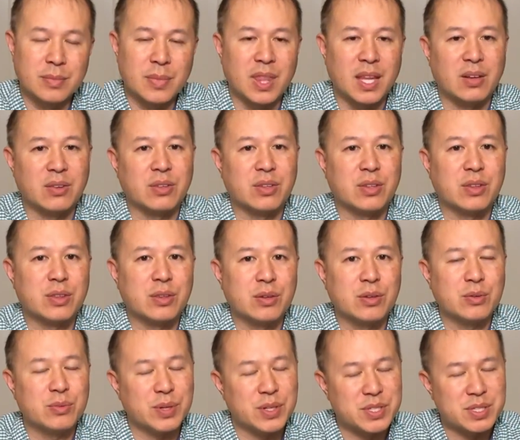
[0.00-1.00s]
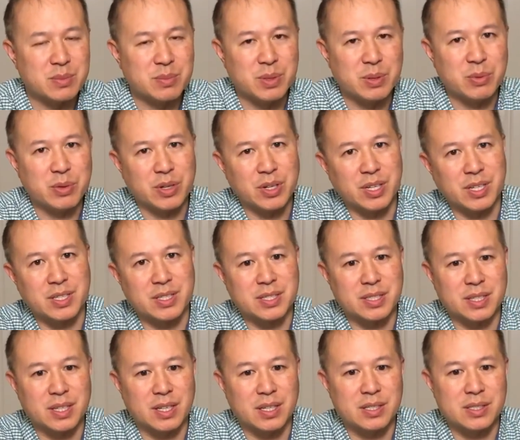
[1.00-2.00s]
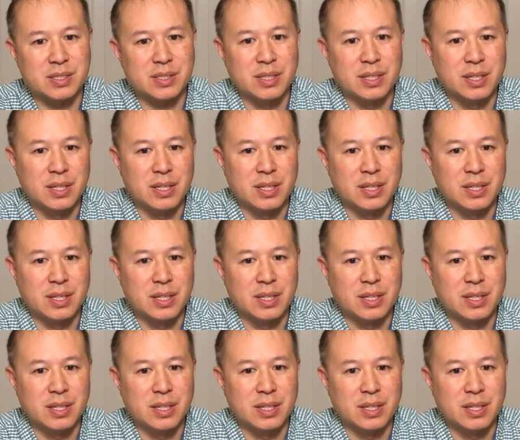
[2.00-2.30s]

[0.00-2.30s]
Now the third recipe we're going to discuss